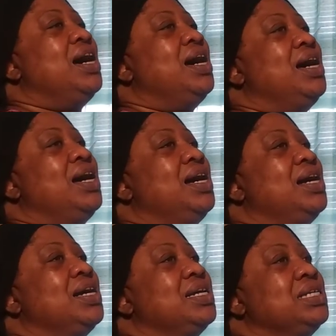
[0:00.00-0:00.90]

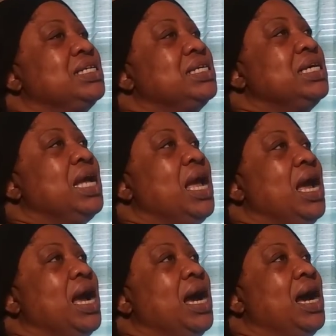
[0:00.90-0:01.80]
Uh,
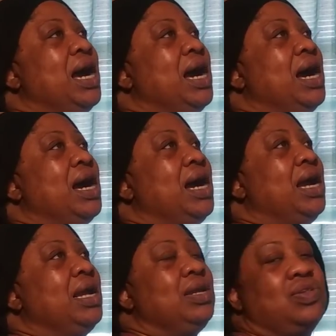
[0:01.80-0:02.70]

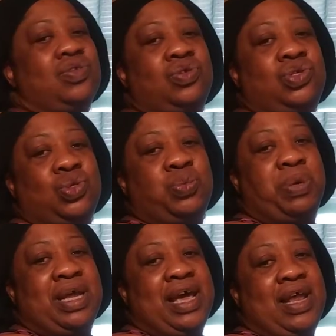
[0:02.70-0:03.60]
I do
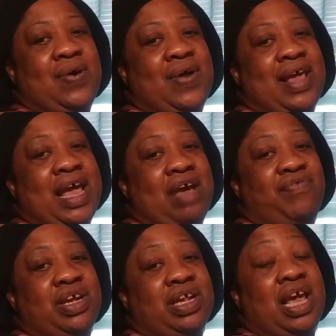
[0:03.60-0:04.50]
plan on
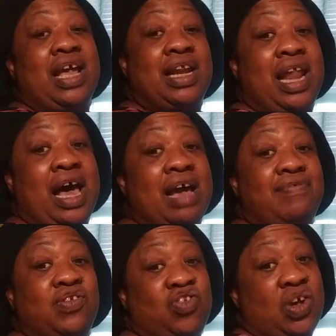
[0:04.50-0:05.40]
having a live
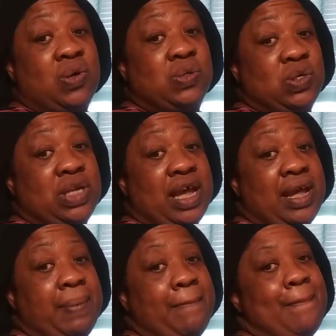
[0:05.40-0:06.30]
show
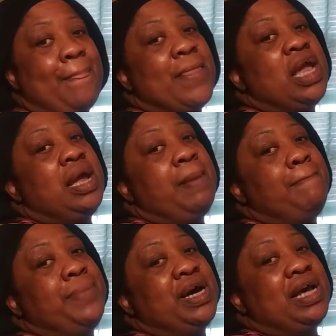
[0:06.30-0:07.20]
today,
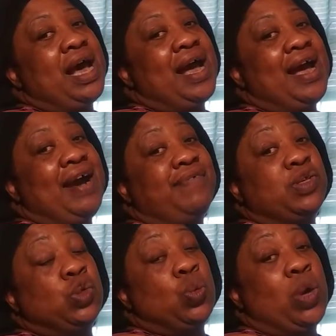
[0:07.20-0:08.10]
but I have
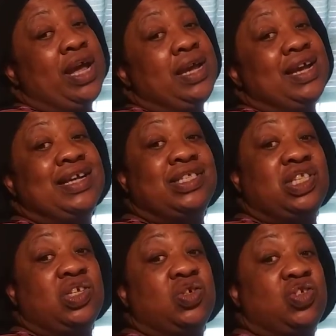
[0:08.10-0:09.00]
to wait
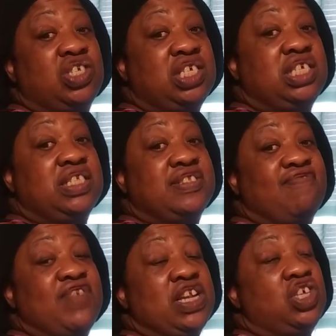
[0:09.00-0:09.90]
until she's
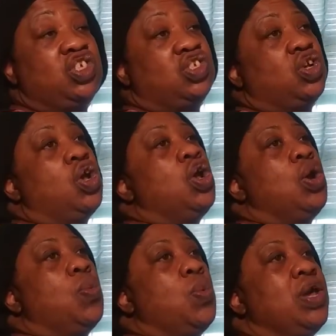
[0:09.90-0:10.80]
finished
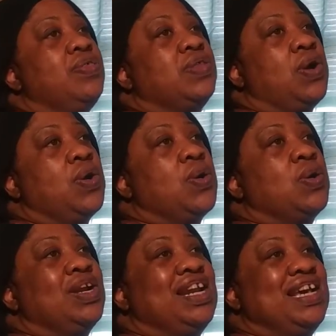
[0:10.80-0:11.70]
with her
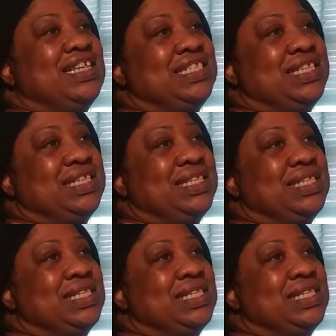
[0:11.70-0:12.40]
lessons.